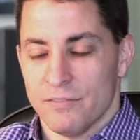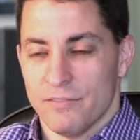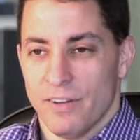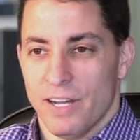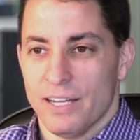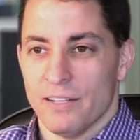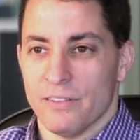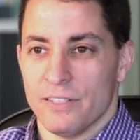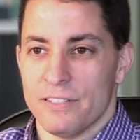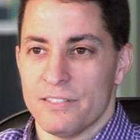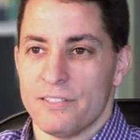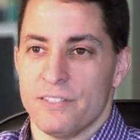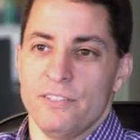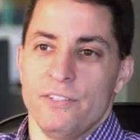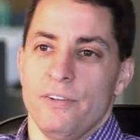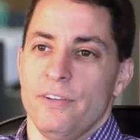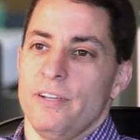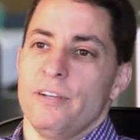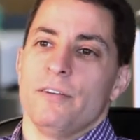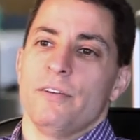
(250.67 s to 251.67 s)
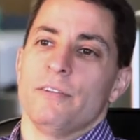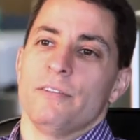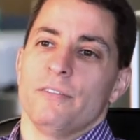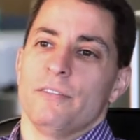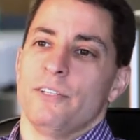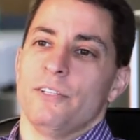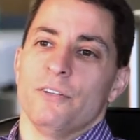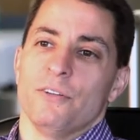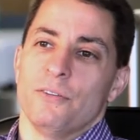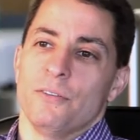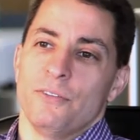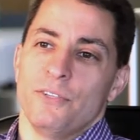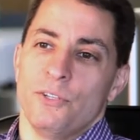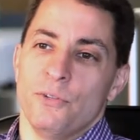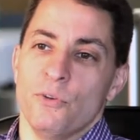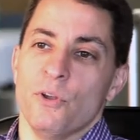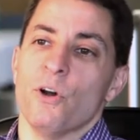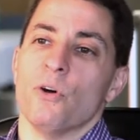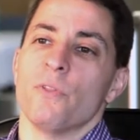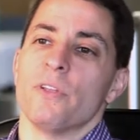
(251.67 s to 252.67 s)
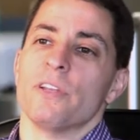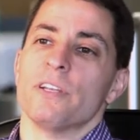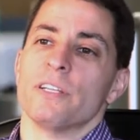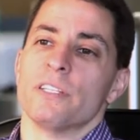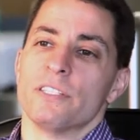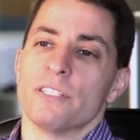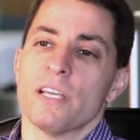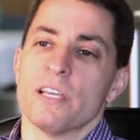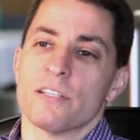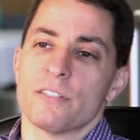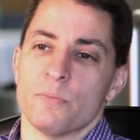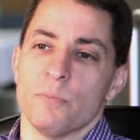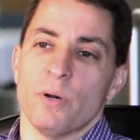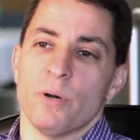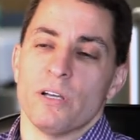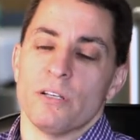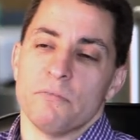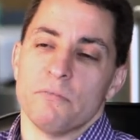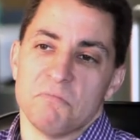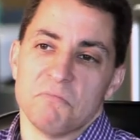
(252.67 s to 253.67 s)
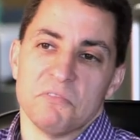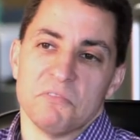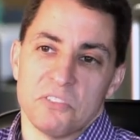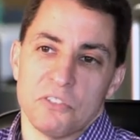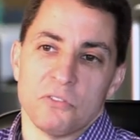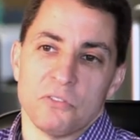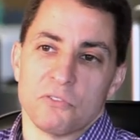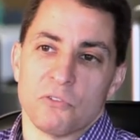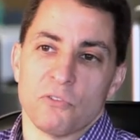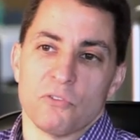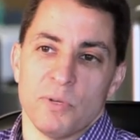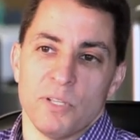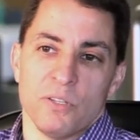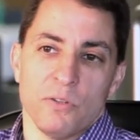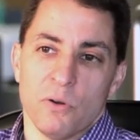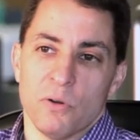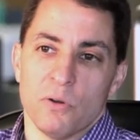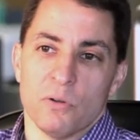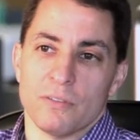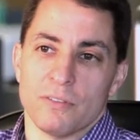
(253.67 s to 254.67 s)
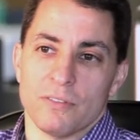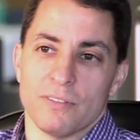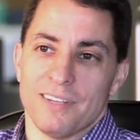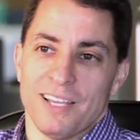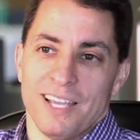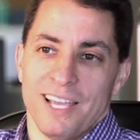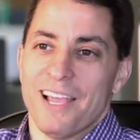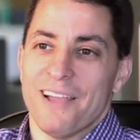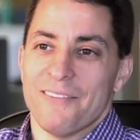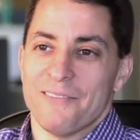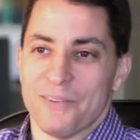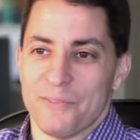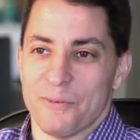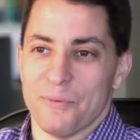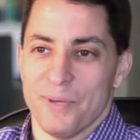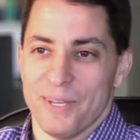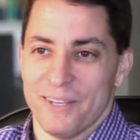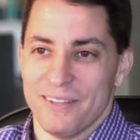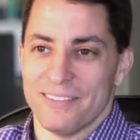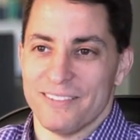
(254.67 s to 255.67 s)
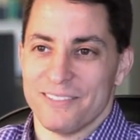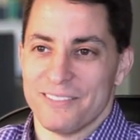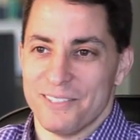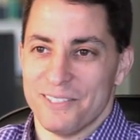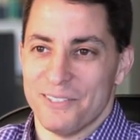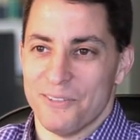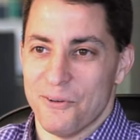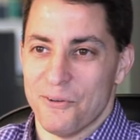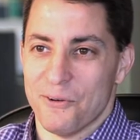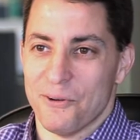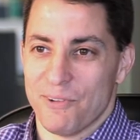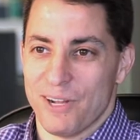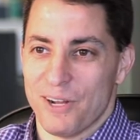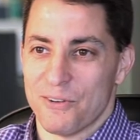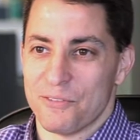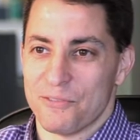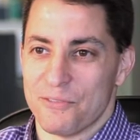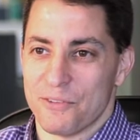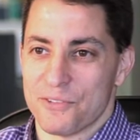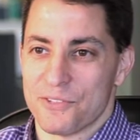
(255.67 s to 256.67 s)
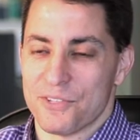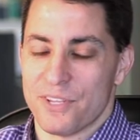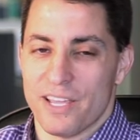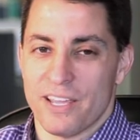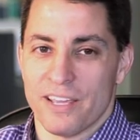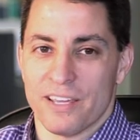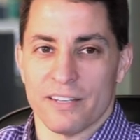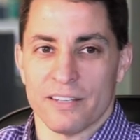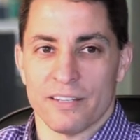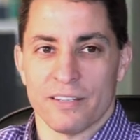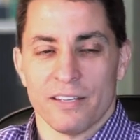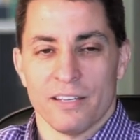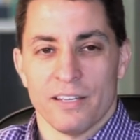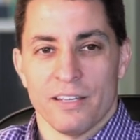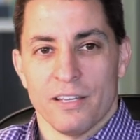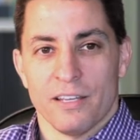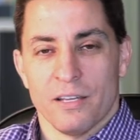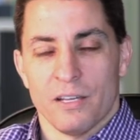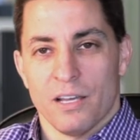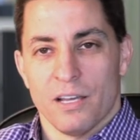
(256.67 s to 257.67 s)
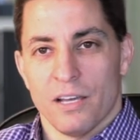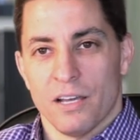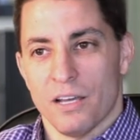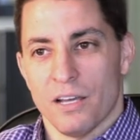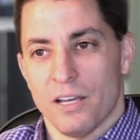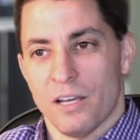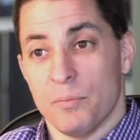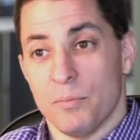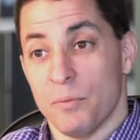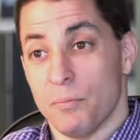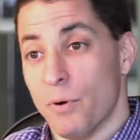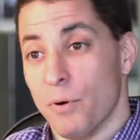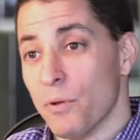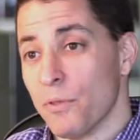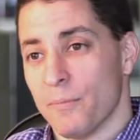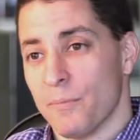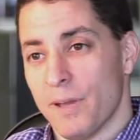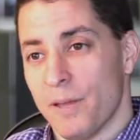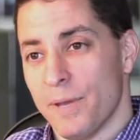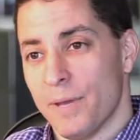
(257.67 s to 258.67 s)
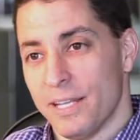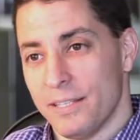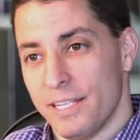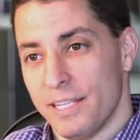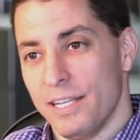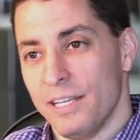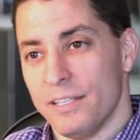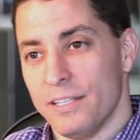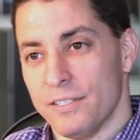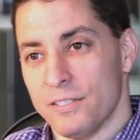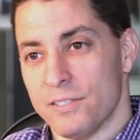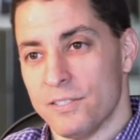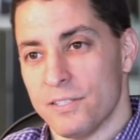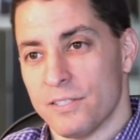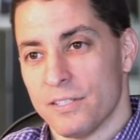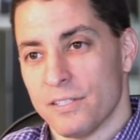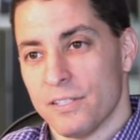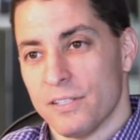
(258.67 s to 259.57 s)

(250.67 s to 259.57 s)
violence, and you hear, you know that it exists, but truth be told, I've never been, around it firsthand. But both of my mentees